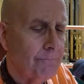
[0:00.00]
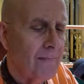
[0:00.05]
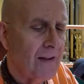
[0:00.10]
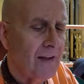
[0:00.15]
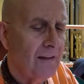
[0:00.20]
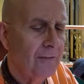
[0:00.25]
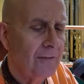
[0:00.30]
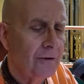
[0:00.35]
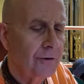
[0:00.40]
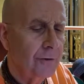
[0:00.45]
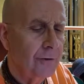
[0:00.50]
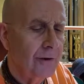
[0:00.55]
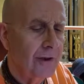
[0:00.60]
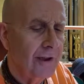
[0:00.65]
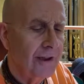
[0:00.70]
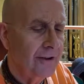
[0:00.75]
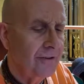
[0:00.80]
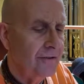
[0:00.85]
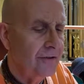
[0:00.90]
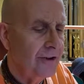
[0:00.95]

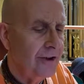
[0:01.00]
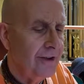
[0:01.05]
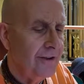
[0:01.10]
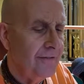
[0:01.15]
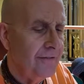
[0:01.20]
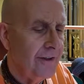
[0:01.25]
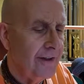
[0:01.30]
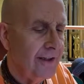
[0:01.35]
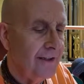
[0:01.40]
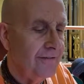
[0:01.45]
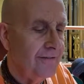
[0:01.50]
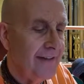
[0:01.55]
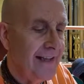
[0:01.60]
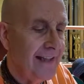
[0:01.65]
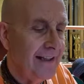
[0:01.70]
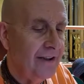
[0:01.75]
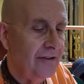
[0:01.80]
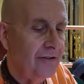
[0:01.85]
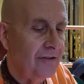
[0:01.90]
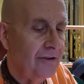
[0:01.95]
Vidura achieved the
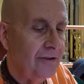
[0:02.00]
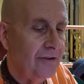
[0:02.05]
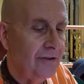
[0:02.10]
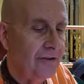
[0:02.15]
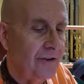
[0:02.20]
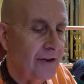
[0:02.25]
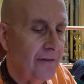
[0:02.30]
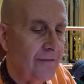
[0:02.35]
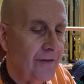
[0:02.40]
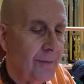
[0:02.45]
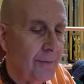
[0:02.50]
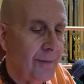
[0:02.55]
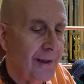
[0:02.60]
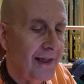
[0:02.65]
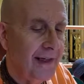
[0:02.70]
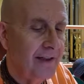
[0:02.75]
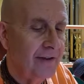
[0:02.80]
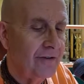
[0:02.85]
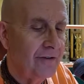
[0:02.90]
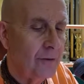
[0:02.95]
advantages of the
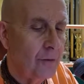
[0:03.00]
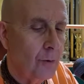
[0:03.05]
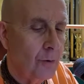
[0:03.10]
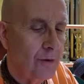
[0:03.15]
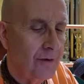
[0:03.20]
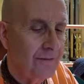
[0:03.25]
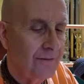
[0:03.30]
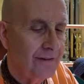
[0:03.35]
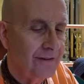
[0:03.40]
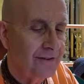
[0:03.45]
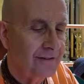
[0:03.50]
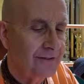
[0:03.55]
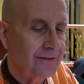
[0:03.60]
pious Kauravas.